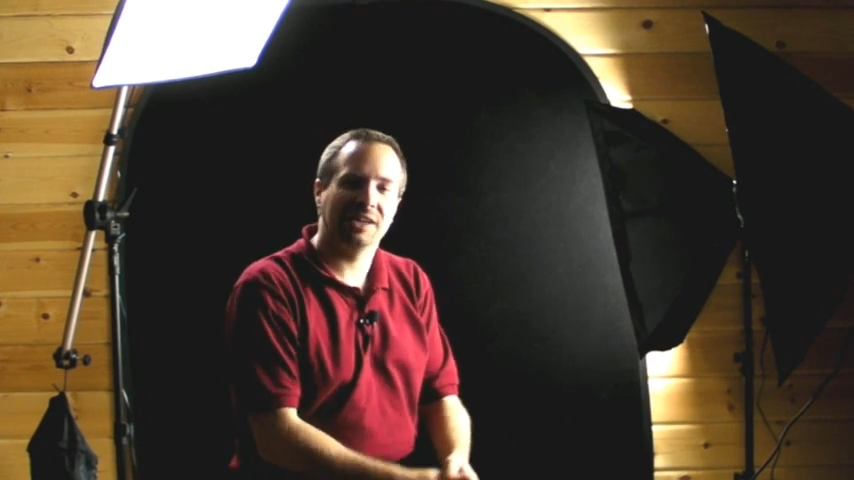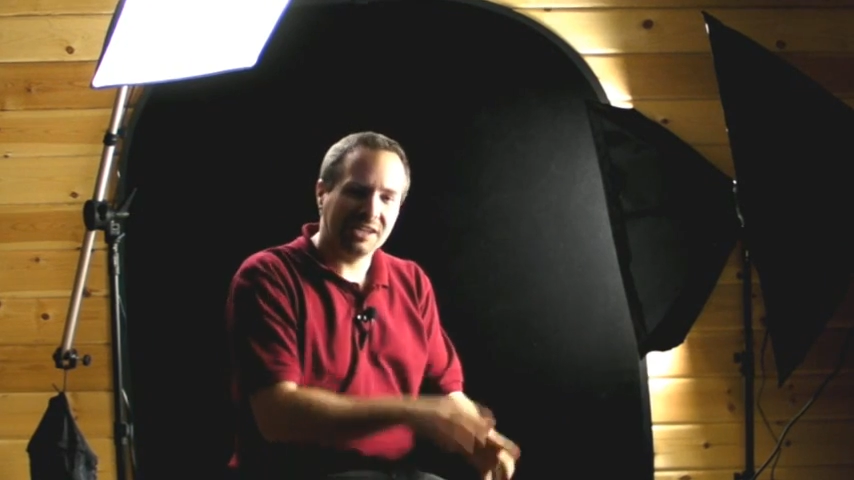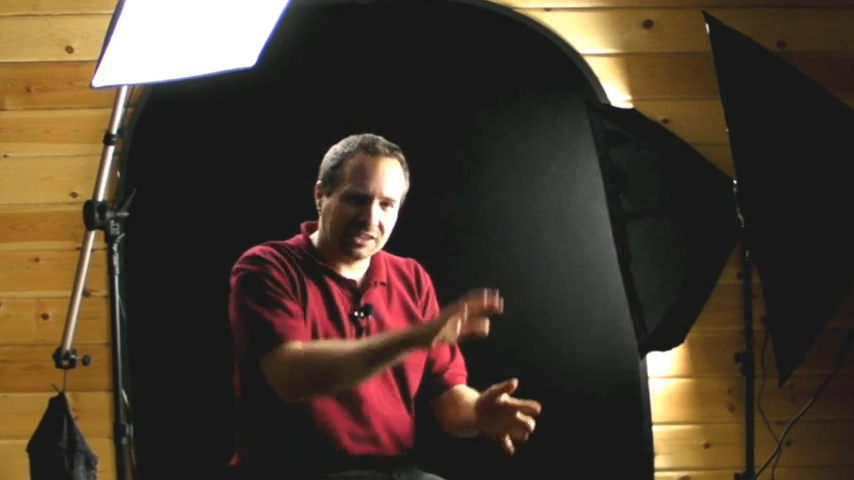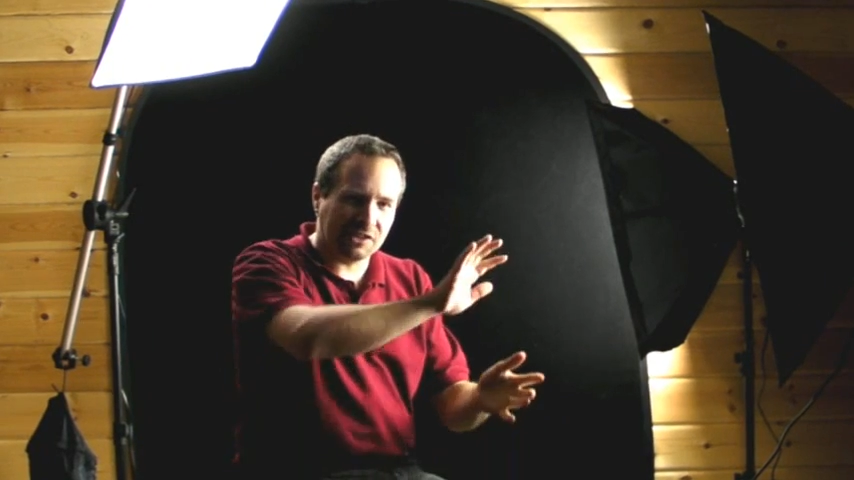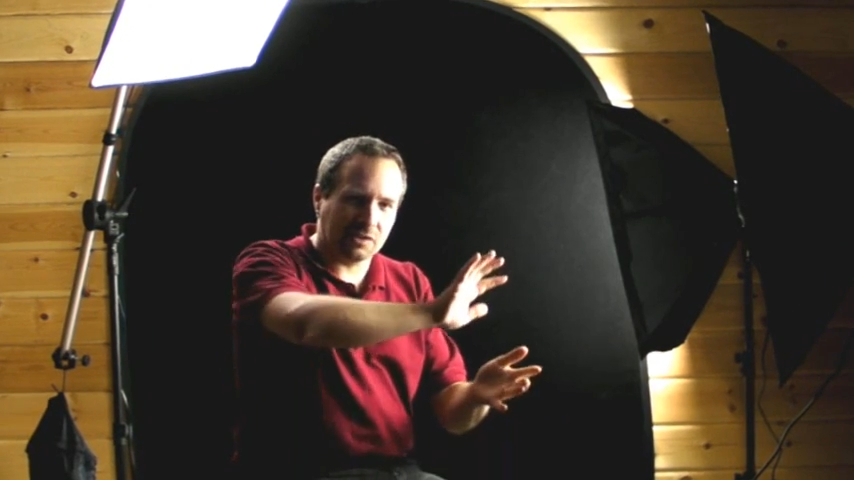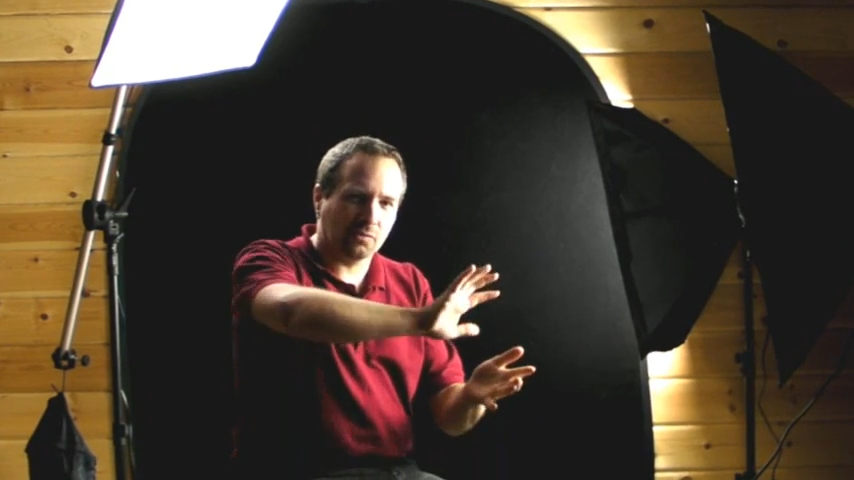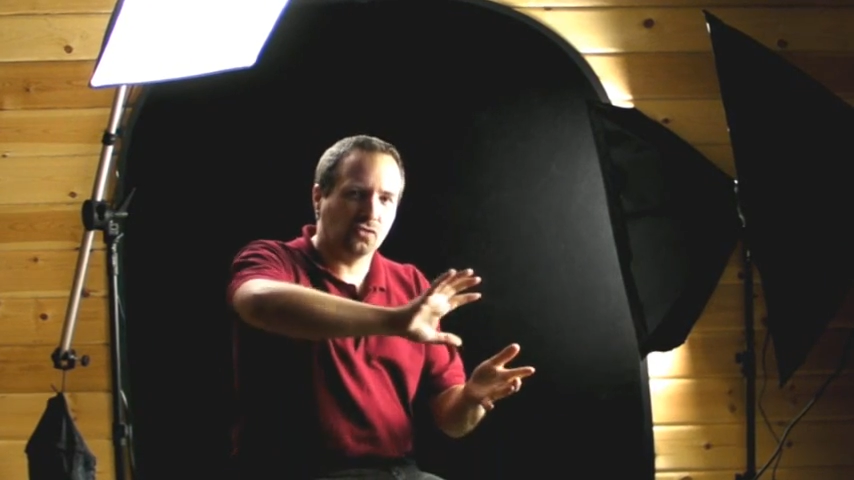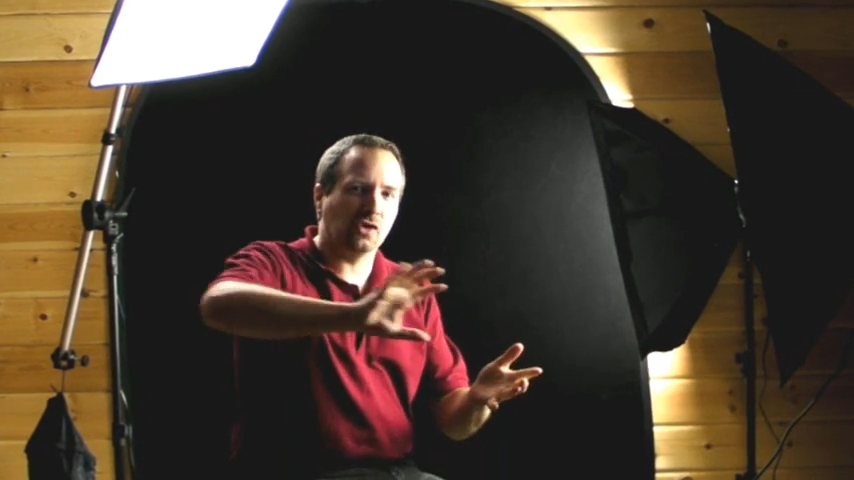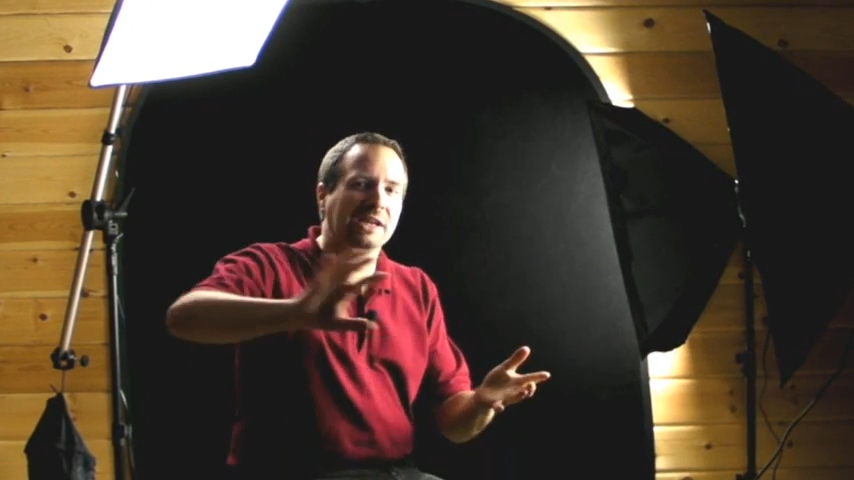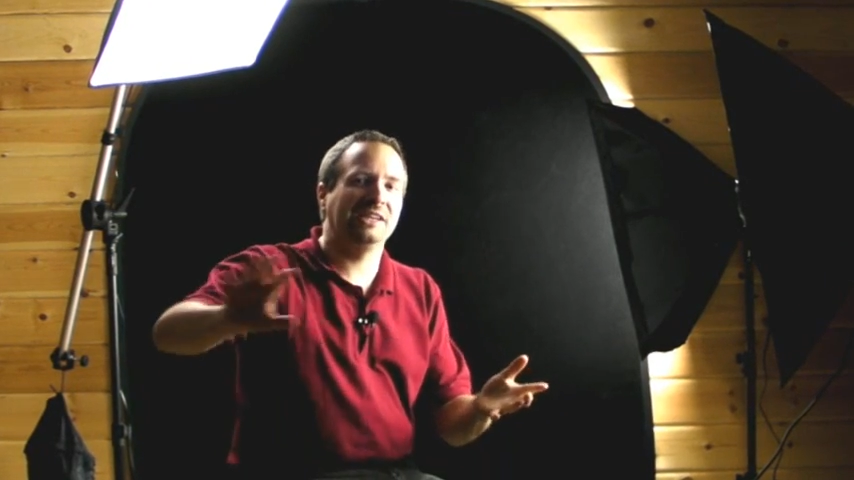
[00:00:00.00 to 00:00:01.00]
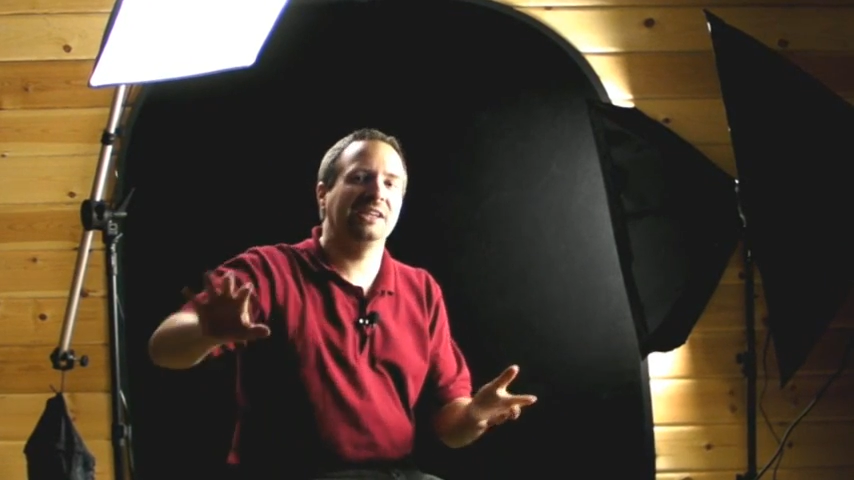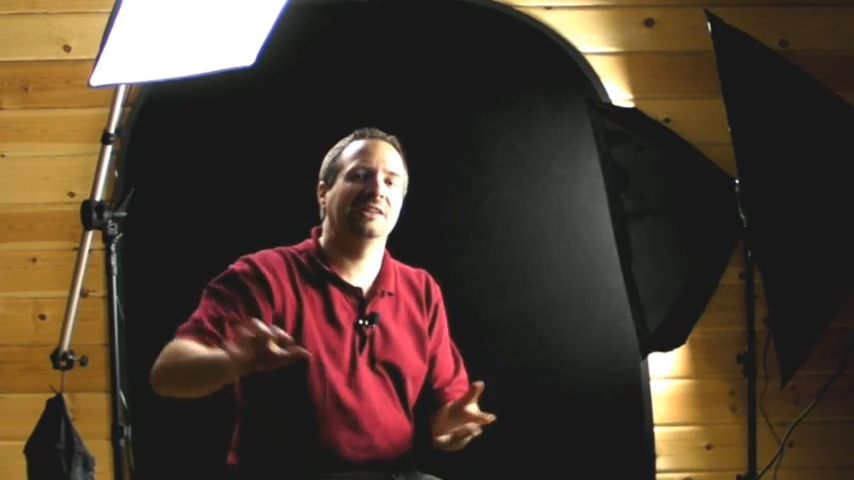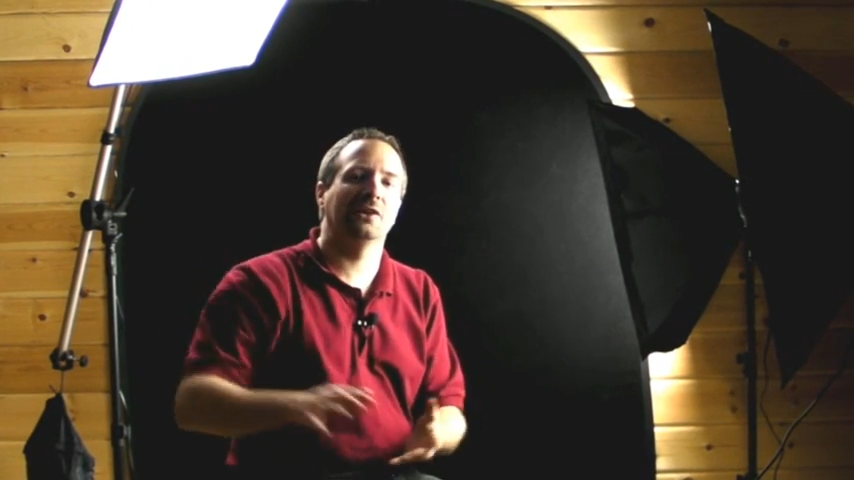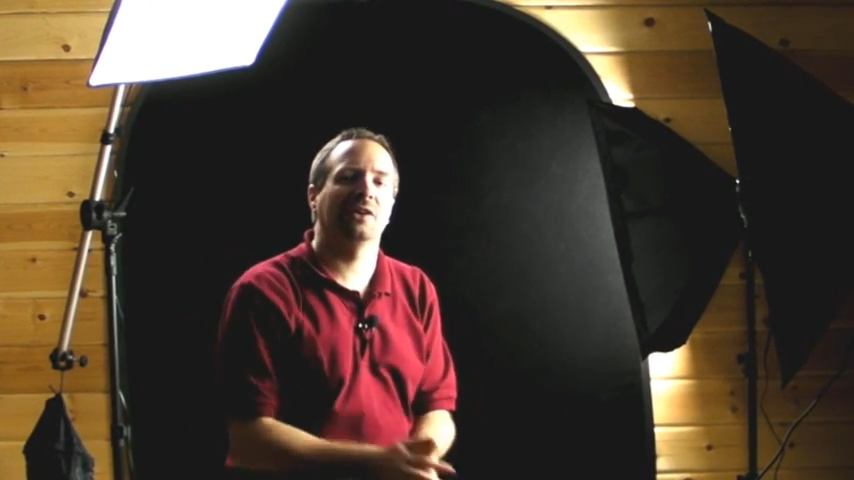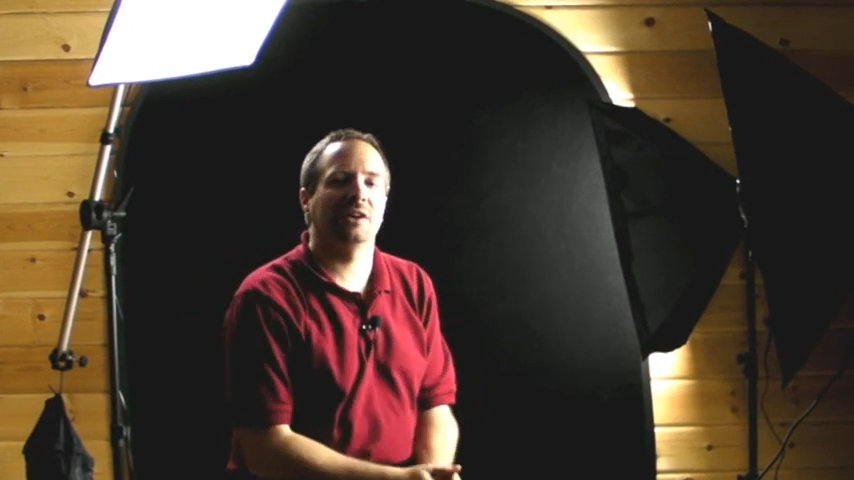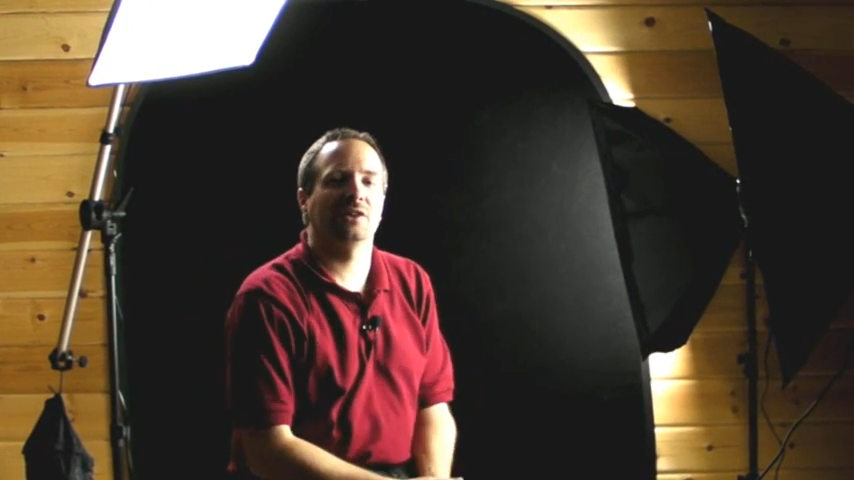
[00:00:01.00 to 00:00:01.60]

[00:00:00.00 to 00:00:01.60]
it's giving some raking light